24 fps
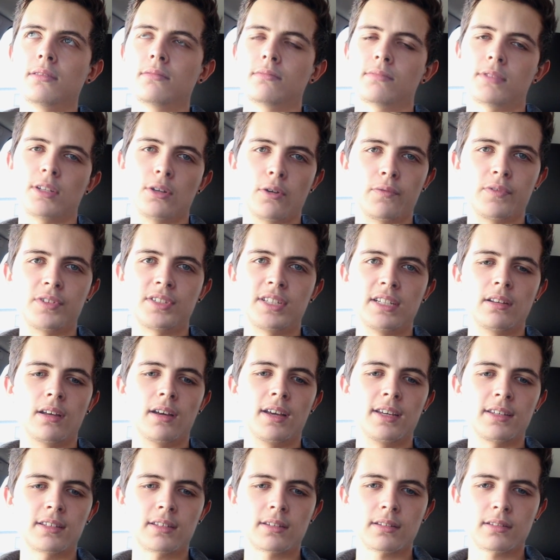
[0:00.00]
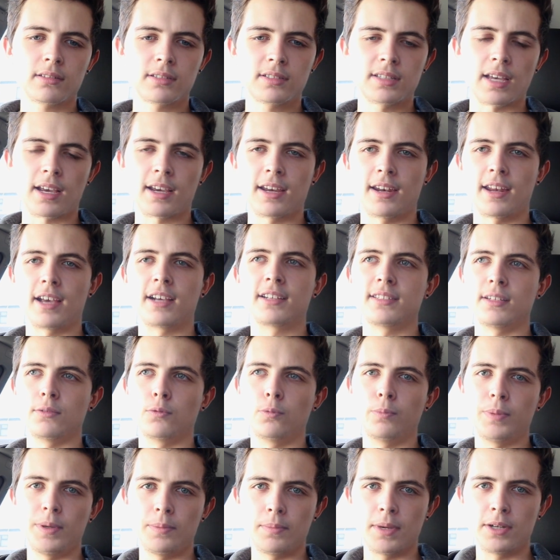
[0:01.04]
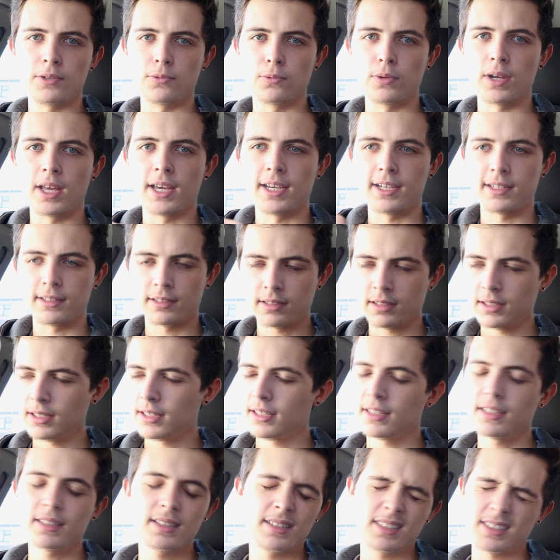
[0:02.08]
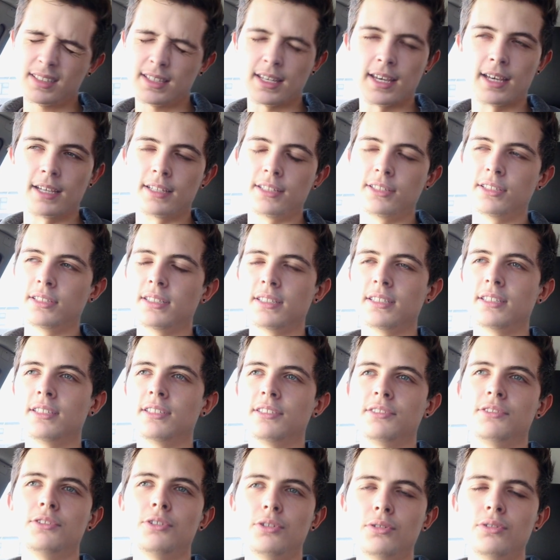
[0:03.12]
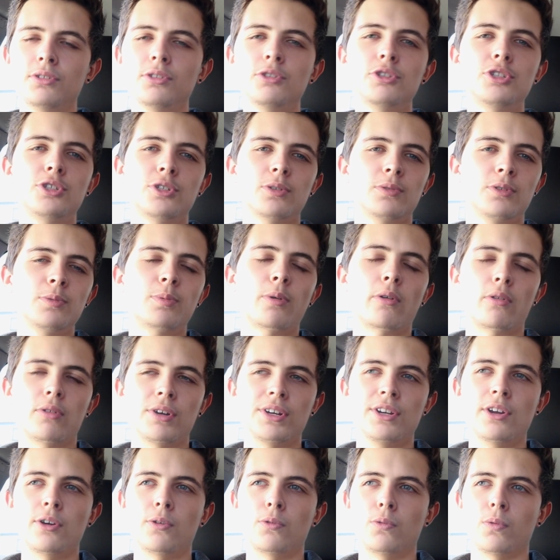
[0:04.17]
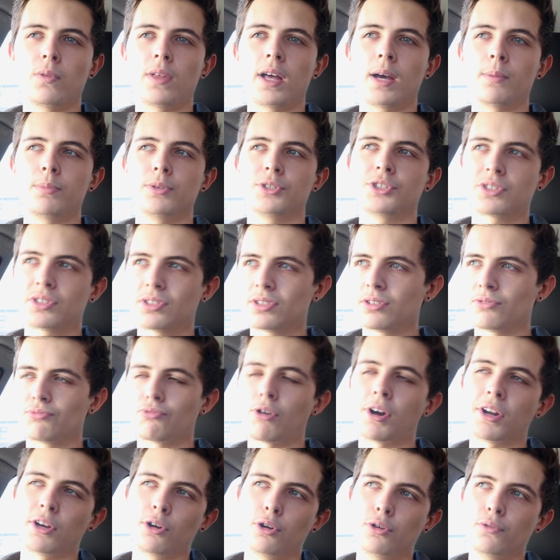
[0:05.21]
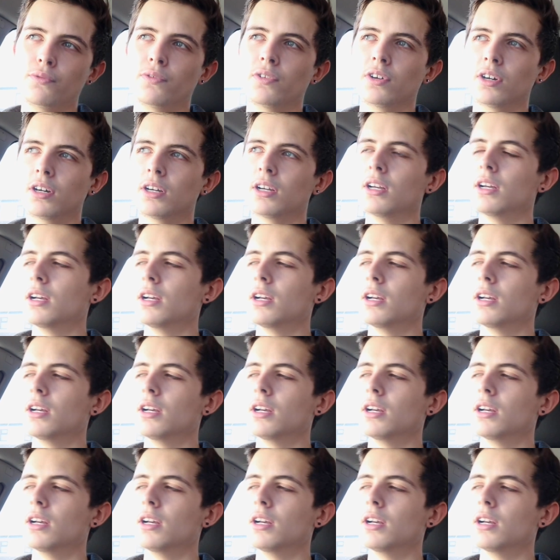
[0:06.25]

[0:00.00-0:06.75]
then obviously like second exit will be middle lane. Yeah, you probably know all that, but just to run it over.